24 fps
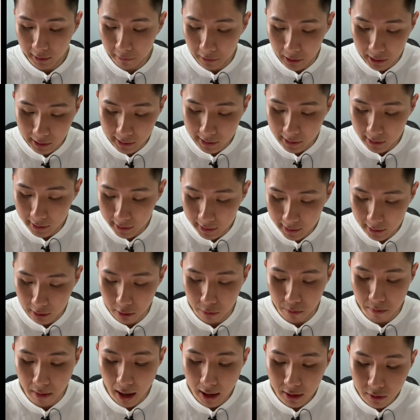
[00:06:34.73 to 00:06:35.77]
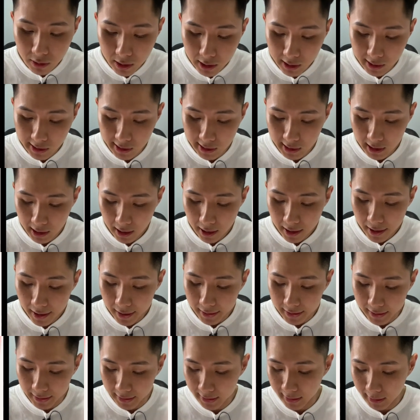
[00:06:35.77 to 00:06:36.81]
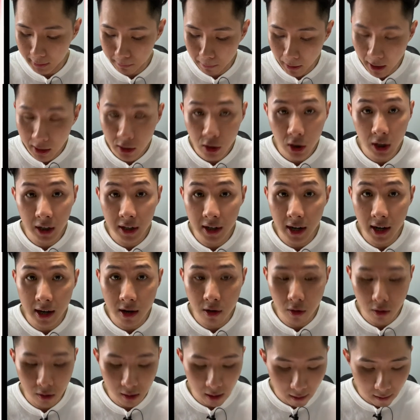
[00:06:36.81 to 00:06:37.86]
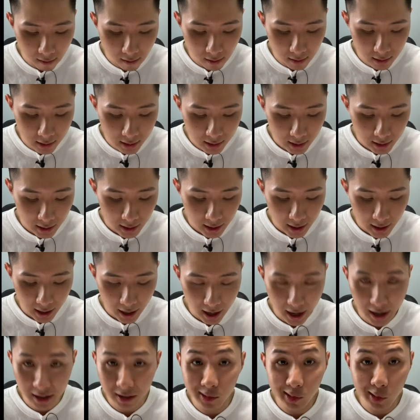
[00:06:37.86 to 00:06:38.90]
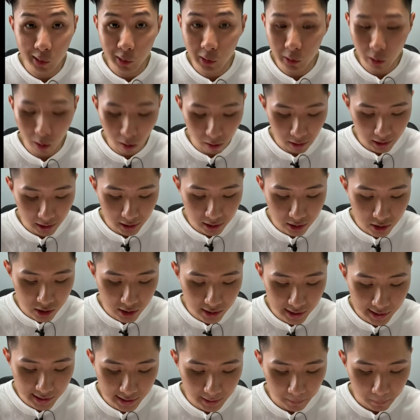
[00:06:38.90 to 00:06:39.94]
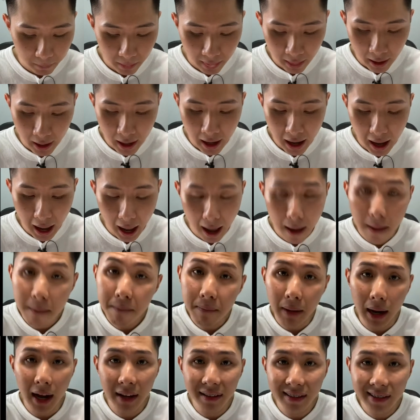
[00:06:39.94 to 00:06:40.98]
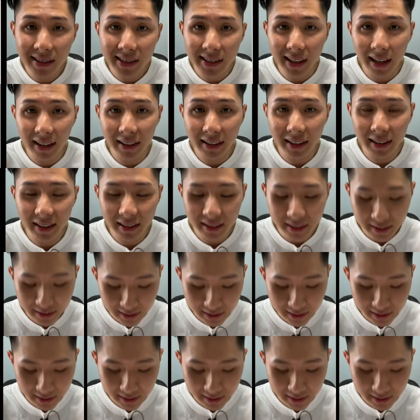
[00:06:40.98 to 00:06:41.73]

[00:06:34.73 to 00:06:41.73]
For instance, your mattress, the suspension in your car, and also door hinges. And by understanding